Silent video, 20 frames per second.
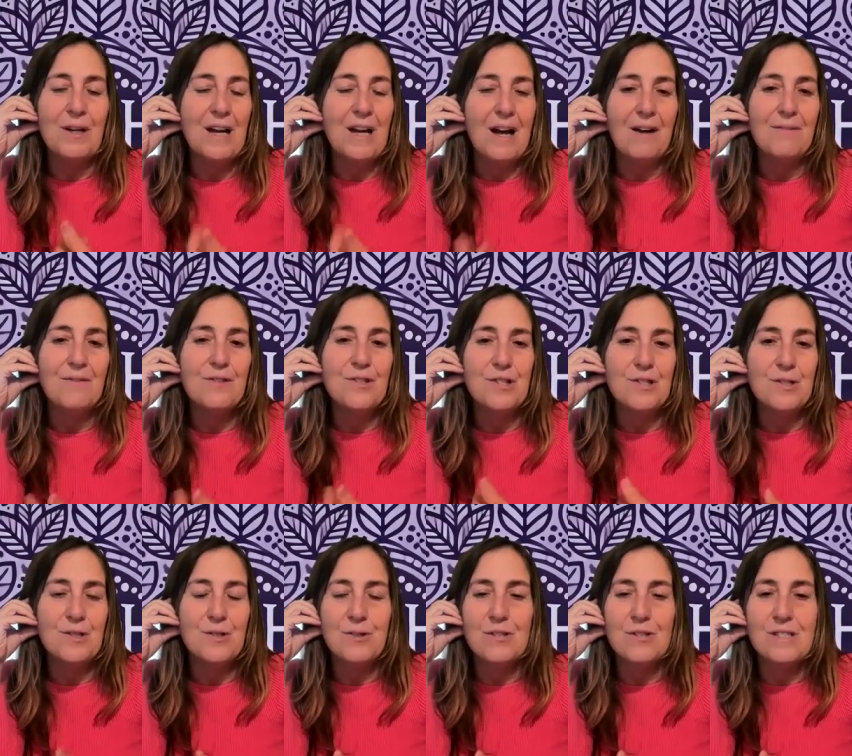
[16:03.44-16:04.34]
You could have
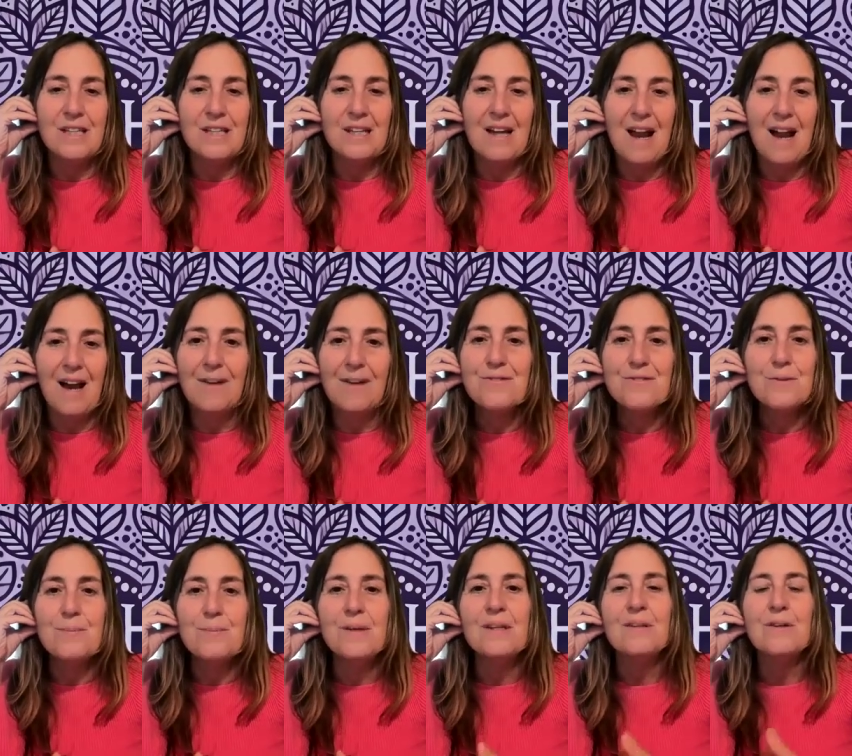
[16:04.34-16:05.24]
ginger tea
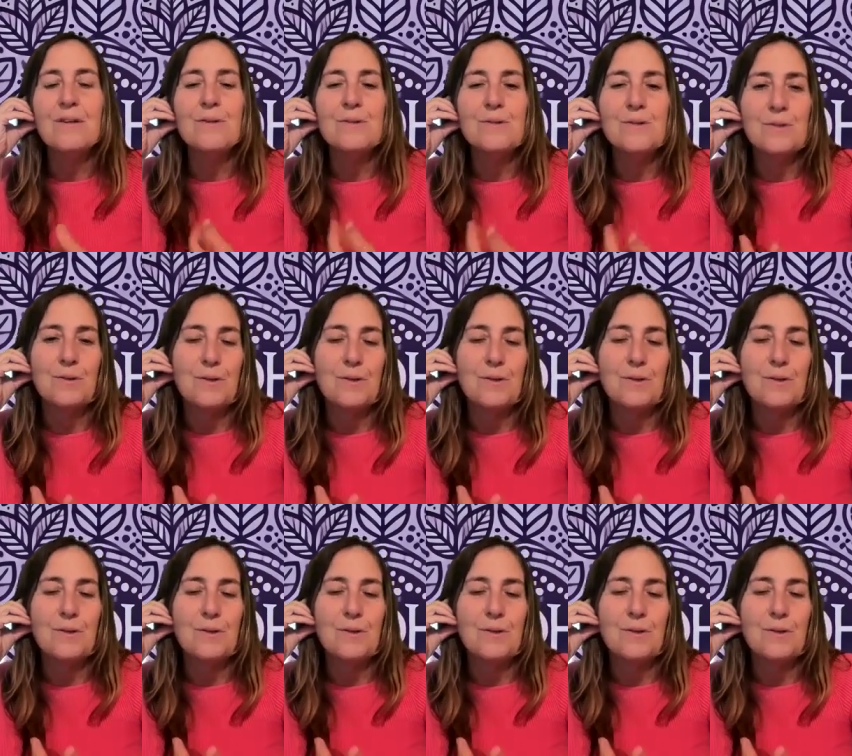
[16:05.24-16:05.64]
after meals.